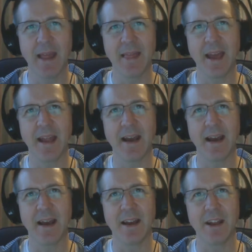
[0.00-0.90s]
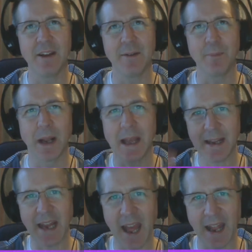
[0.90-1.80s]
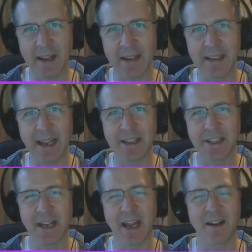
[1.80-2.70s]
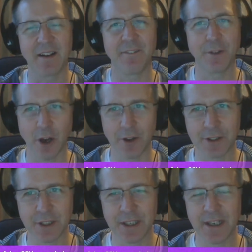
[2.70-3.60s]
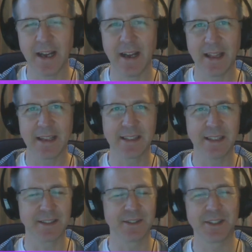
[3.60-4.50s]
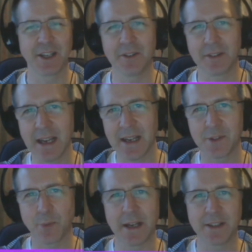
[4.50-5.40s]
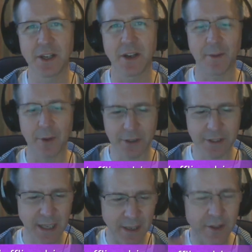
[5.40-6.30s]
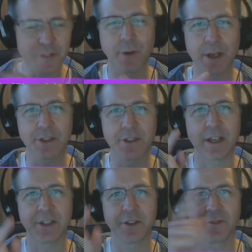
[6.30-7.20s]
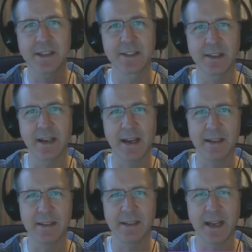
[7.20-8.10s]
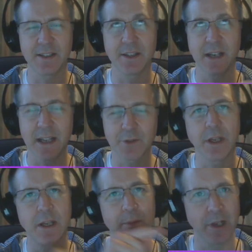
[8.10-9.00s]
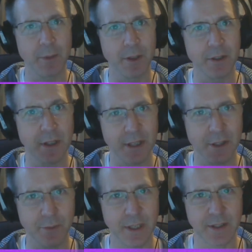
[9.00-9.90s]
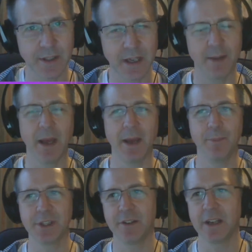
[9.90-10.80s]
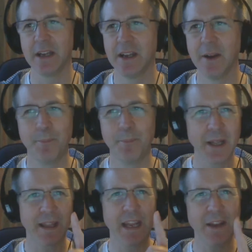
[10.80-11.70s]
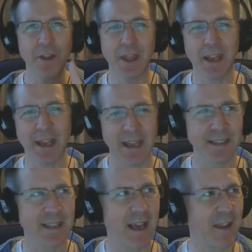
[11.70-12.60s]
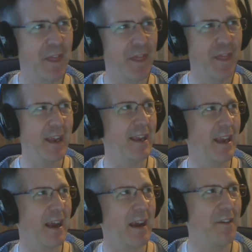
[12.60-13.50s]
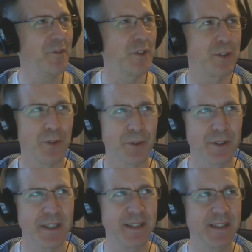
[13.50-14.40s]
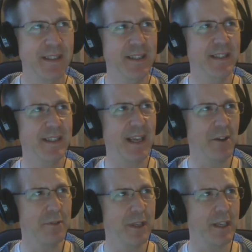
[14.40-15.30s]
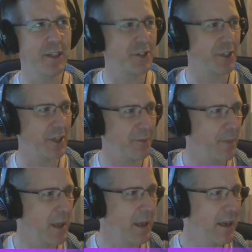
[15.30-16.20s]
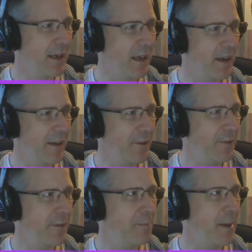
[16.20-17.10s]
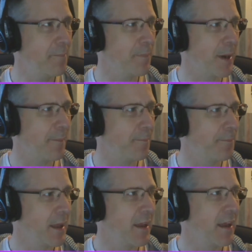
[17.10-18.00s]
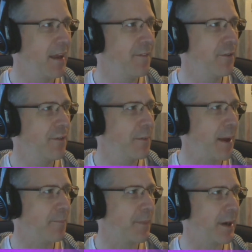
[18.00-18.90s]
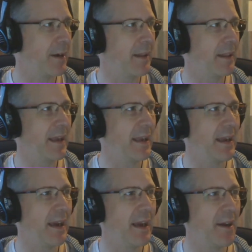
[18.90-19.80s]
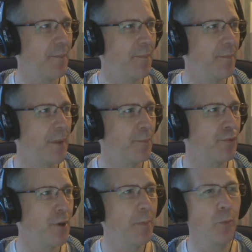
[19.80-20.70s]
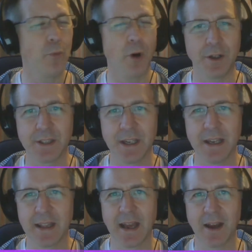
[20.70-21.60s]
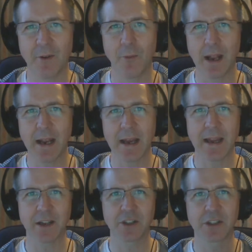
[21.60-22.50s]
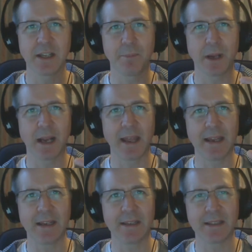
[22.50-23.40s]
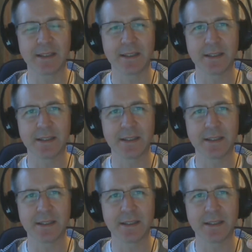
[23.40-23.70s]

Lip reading: and then I play it again, engage it again, and I forgot. And that's it. So that is why. So I'm going to take those questions that I should have answered last week and bring them on to this week's episode. But the other thing is, I think I've sorted the sound issue. Now, if you remember, the problem was that when I actually played